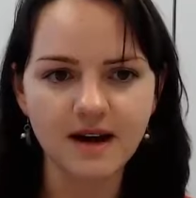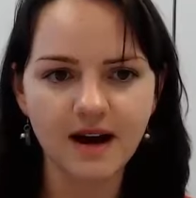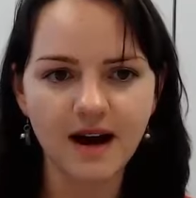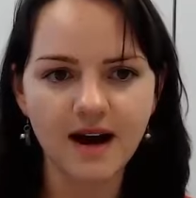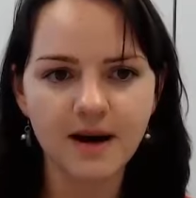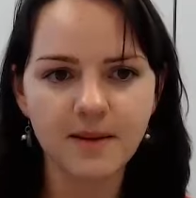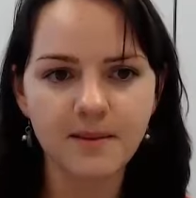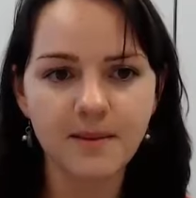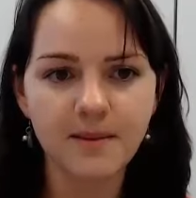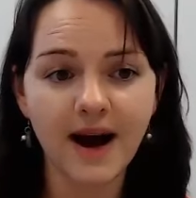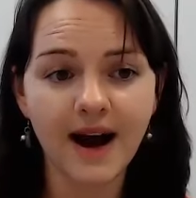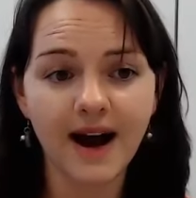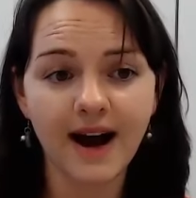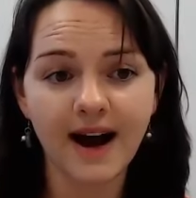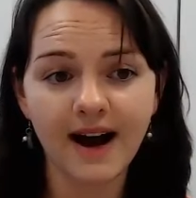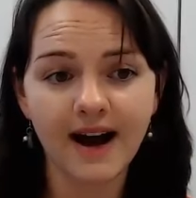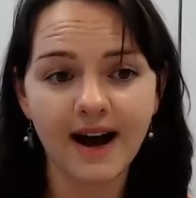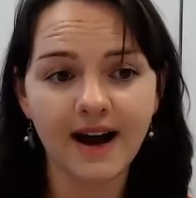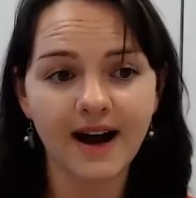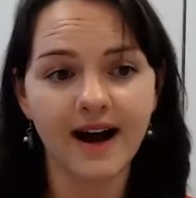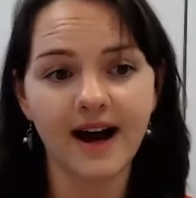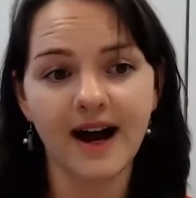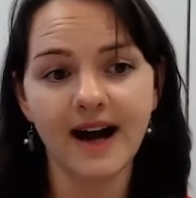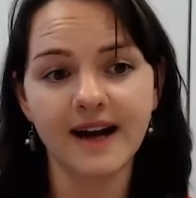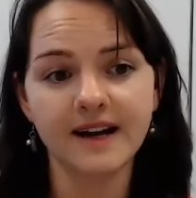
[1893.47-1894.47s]

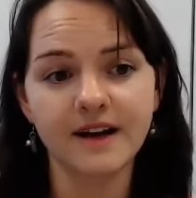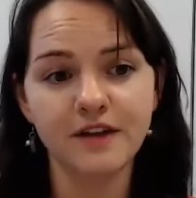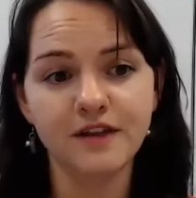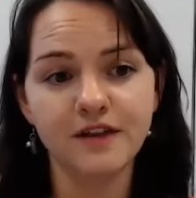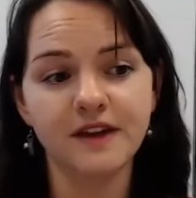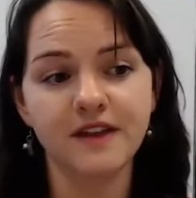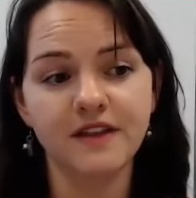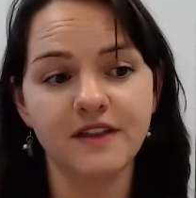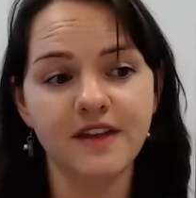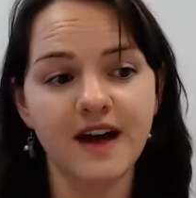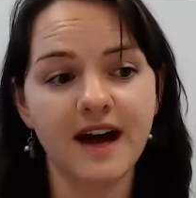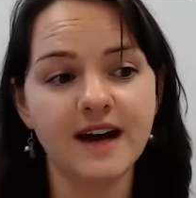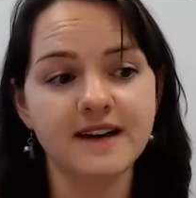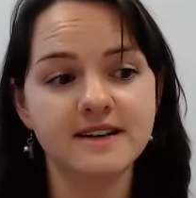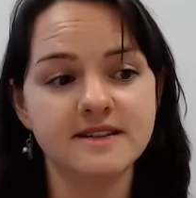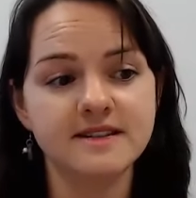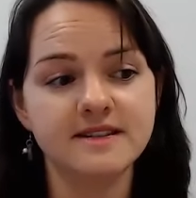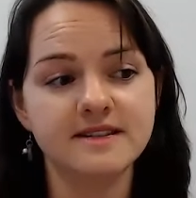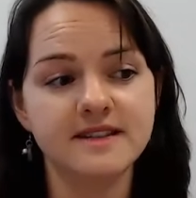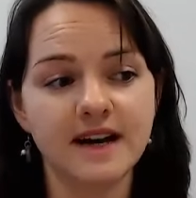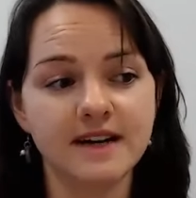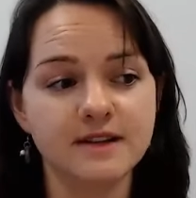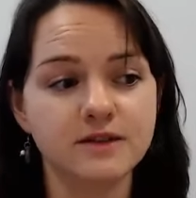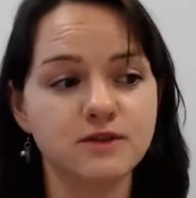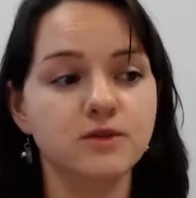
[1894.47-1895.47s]
And I think
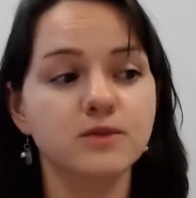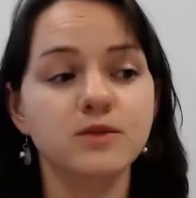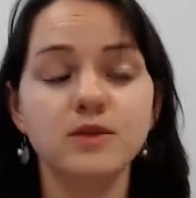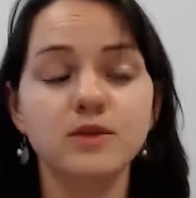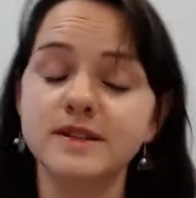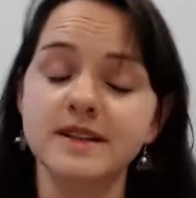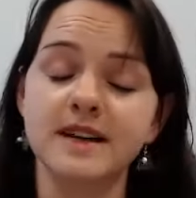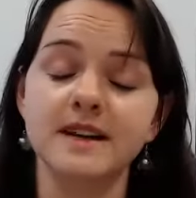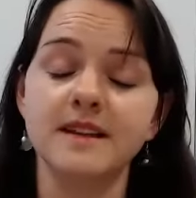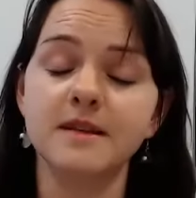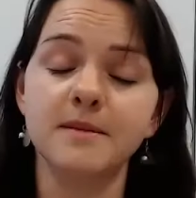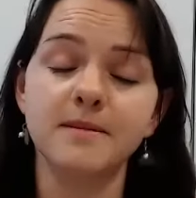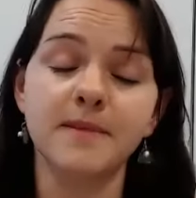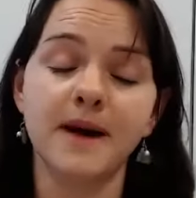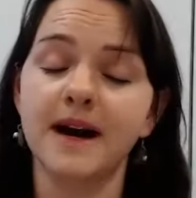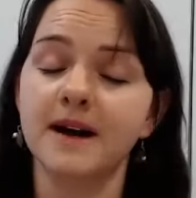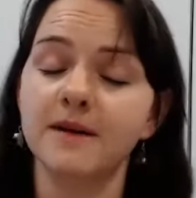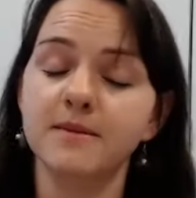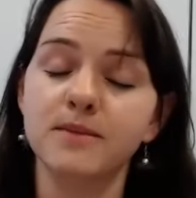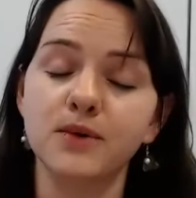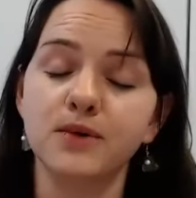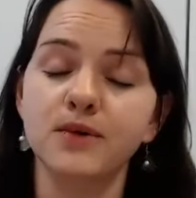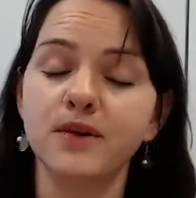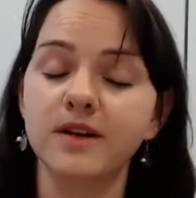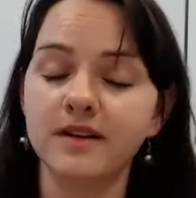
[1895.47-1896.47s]
that's almost like the
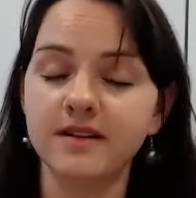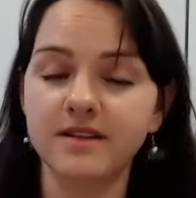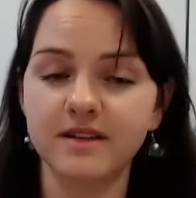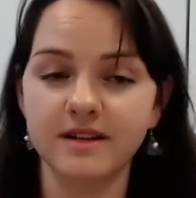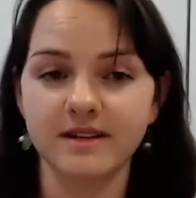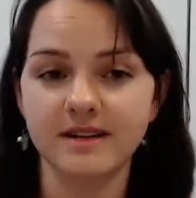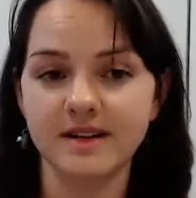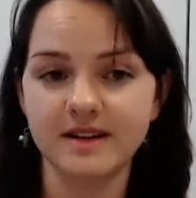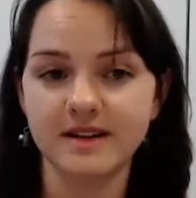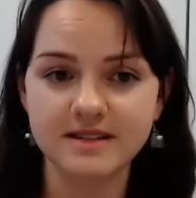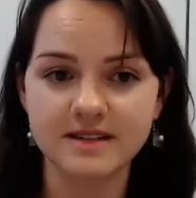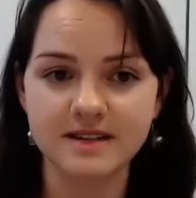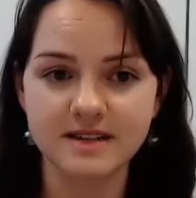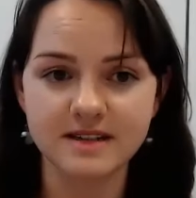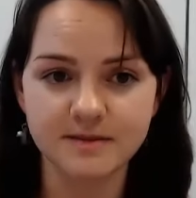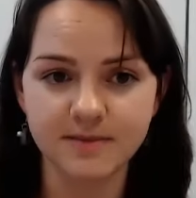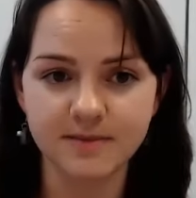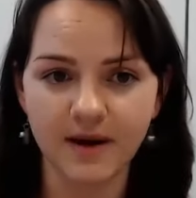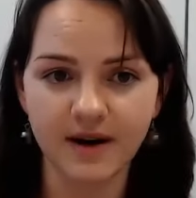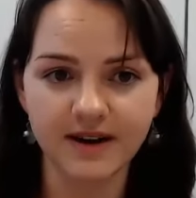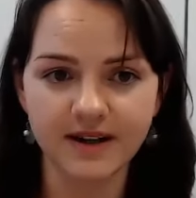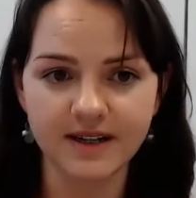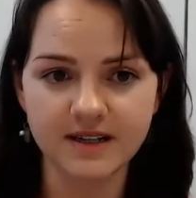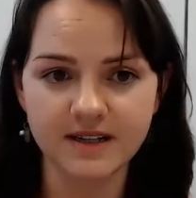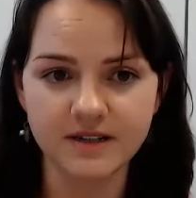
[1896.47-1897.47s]
backbone. I think that sits
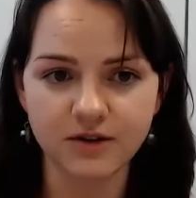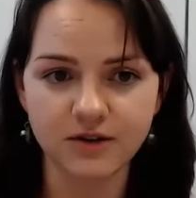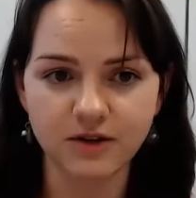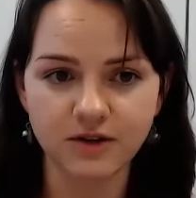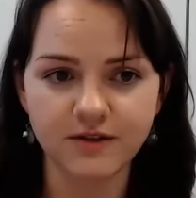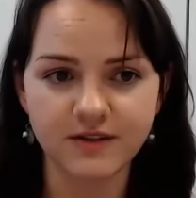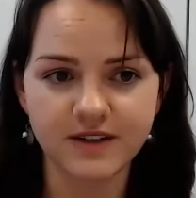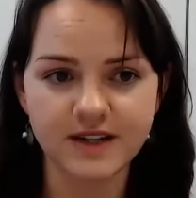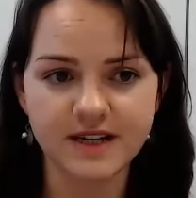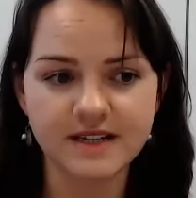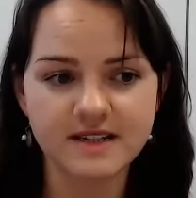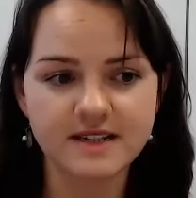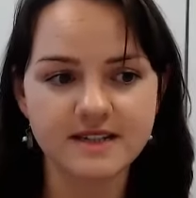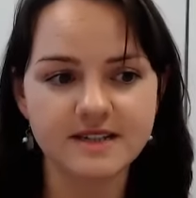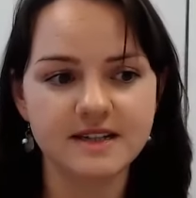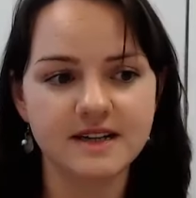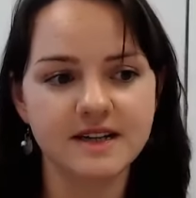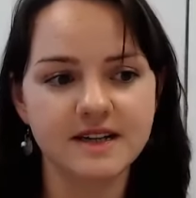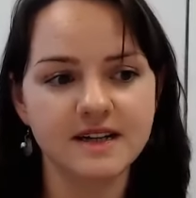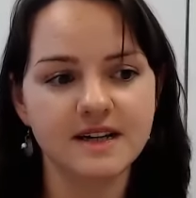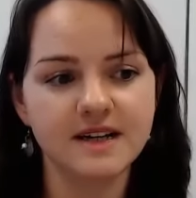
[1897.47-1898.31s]
behind all of this.